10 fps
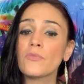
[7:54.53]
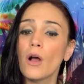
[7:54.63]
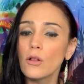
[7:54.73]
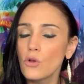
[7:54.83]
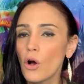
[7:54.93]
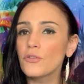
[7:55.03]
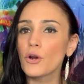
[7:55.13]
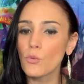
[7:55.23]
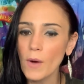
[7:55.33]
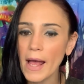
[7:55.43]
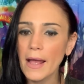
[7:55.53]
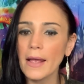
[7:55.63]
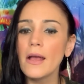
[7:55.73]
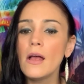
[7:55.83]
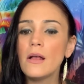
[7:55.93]
Along their
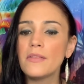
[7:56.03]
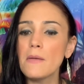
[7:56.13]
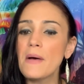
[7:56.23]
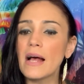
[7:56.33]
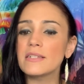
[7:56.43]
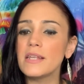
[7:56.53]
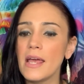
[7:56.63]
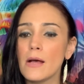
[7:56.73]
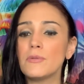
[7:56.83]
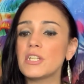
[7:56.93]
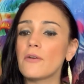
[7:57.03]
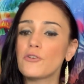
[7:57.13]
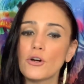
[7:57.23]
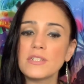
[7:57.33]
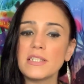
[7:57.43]
way, they passed the hamlet of
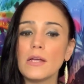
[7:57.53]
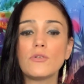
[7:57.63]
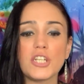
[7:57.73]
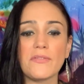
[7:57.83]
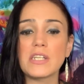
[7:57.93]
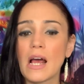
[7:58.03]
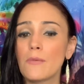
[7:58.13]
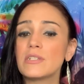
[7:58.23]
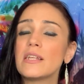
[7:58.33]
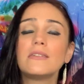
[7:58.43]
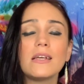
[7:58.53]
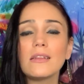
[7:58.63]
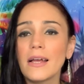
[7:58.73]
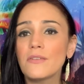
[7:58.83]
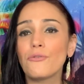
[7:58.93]
Kersey, which at the time was a
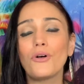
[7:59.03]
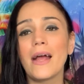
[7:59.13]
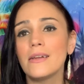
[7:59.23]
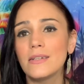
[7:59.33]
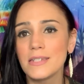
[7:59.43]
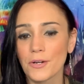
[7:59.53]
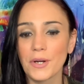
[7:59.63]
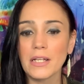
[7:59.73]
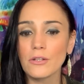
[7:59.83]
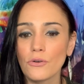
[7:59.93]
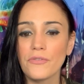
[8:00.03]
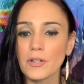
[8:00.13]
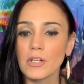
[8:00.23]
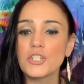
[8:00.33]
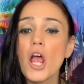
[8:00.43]
delightful and endearing
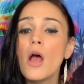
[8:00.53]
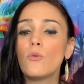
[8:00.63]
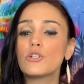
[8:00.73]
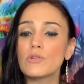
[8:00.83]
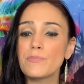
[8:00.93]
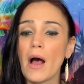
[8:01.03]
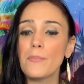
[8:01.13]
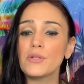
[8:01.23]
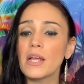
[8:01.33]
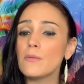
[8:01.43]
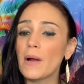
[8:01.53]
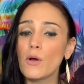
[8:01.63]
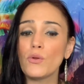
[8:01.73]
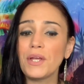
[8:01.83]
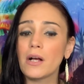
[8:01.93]
village, which was populated by
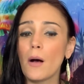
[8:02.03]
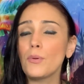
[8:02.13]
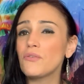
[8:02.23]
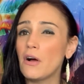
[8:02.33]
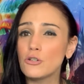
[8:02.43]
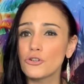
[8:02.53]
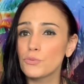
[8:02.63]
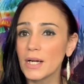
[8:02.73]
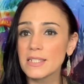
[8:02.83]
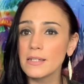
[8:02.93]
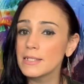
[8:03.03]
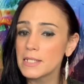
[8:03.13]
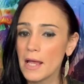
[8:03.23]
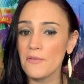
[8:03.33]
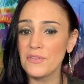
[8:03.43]
only a couple of hundred residents,
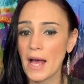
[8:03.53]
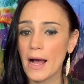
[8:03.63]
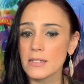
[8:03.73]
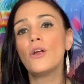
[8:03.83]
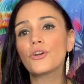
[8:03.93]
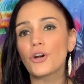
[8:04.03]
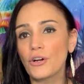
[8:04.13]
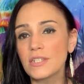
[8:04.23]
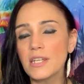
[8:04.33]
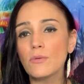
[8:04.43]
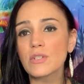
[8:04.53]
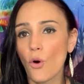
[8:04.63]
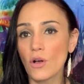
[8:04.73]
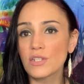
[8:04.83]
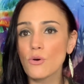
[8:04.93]
if that. Kersey was
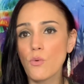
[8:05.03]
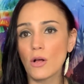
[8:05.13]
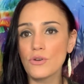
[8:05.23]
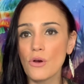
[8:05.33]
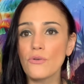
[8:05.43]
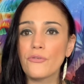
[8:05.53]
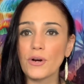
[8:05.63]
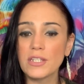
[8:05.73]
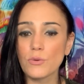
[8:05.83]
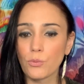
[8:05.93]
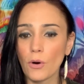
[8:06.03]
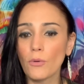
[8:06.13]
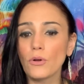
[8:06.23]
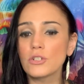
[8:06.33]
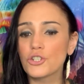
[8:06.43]
also well known for its
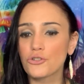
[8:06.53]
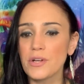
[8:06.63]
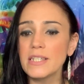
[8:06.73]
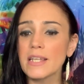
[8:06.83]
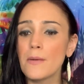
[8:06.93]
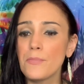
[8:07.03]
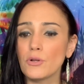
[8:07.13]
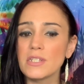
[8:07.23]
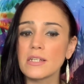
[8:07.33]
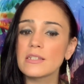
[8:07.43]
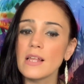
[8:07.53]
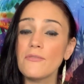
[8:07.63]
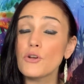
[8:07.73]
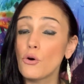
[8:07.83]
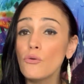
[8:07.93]
rural streets and buildings
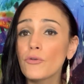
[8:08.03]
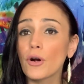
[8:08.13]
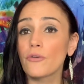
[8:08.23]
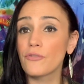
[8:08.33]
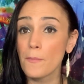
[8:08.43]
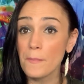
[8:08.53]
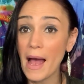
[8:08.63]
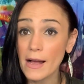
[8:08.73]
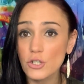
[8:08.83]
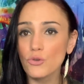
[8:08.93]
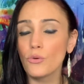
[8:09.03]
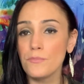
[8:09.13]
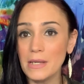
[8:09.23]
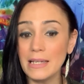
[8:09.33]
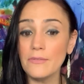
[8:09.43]
left over from actual
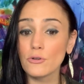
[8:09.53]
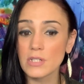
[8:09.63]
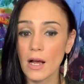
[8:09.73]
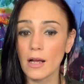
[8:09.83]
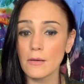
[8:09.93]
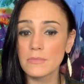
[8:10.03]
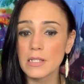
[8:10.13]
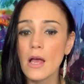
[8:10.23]
medieval times.